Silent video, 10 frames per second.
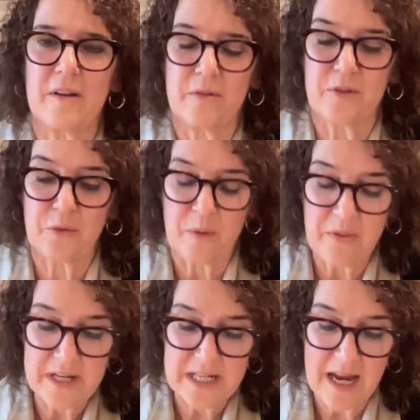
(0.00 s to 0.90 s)
there's one
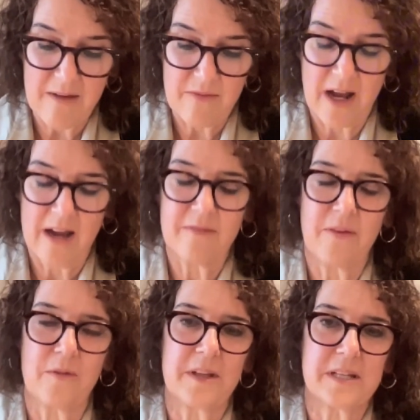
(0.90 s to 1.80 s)
thing to have an
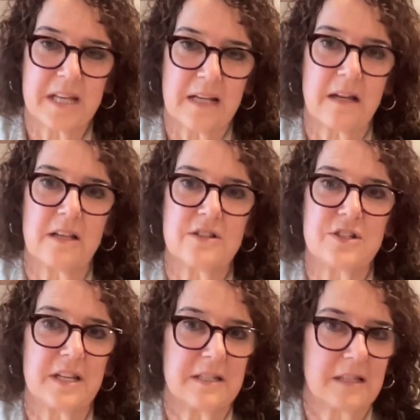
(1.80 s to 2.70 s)
iPhone that
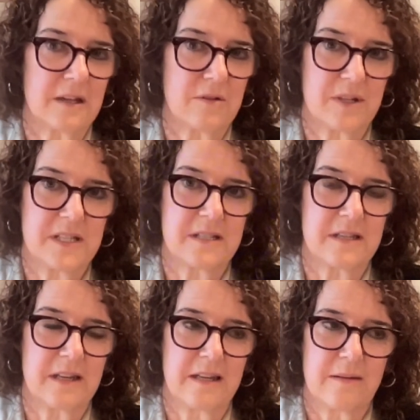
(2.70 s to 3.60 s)
technology has increased
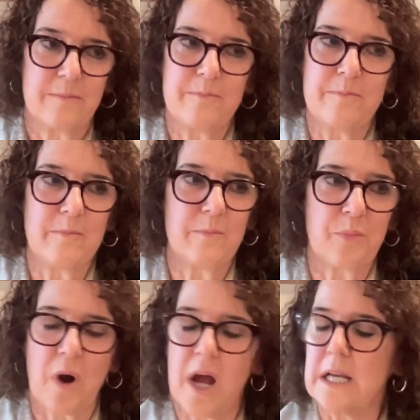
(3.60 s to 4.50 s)
and
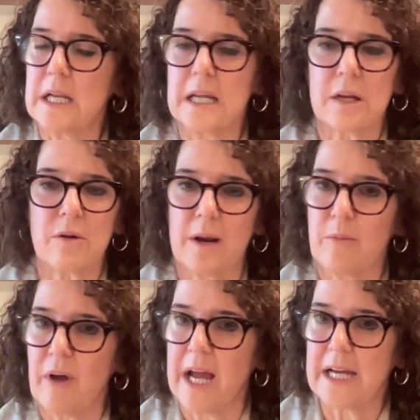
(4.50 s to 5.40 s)
brought
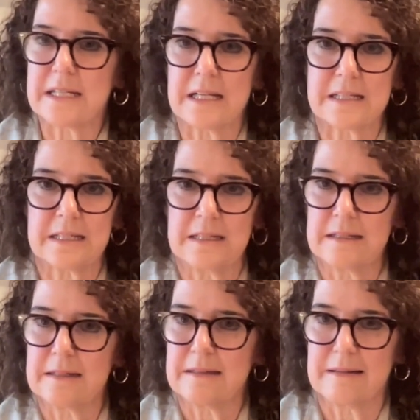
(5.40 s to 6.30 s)
incredible access
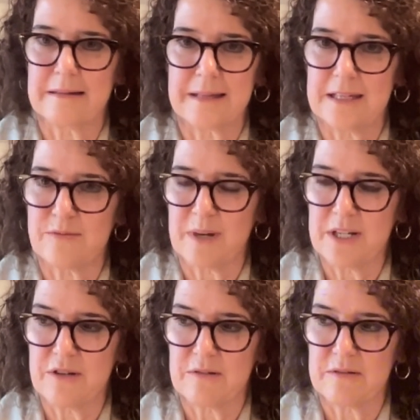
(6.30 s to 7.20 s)
and things right
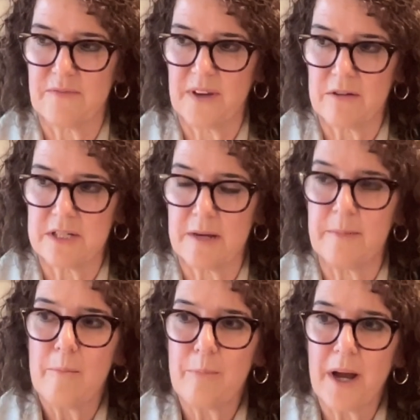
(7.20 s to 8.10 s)
to your fingertip.
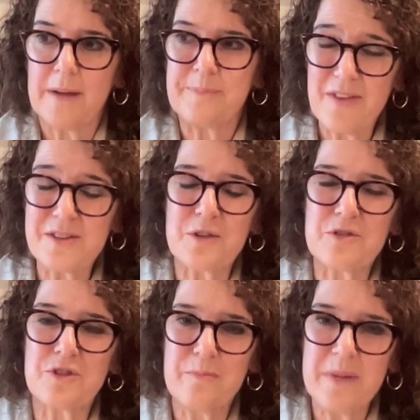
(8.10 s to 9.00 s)
But the
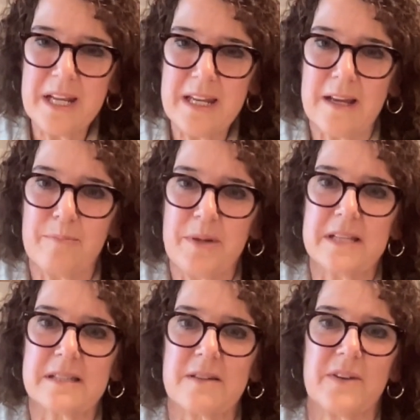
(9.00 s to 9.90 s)
social media
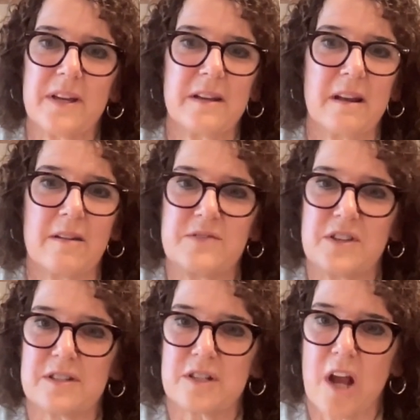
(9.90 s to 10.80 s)
piece of it, of
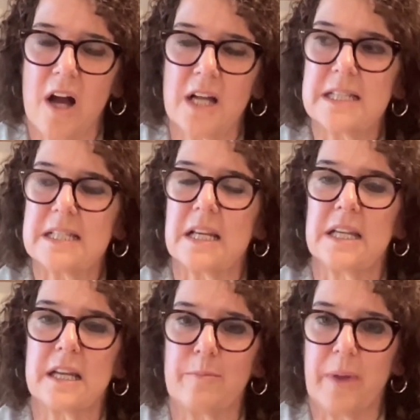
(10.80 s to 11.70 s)
just
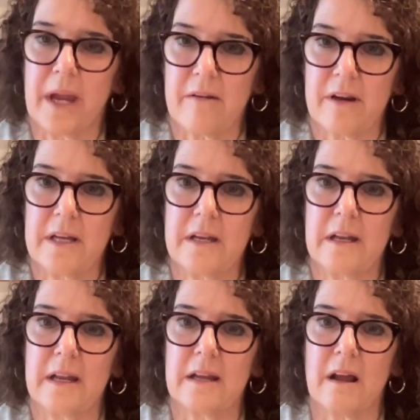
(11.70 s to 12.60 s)
constantly comparing
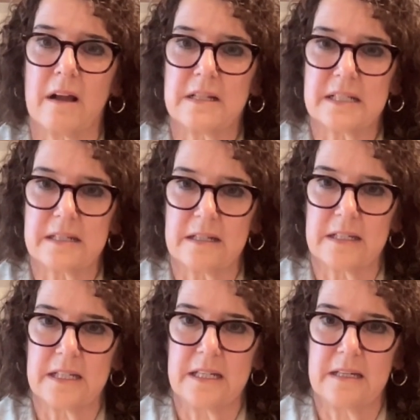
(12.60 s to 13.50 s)
and
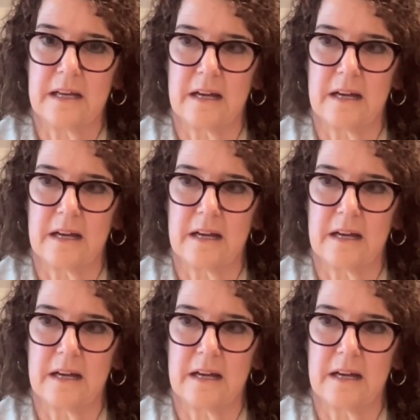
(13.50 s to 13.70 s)
constantly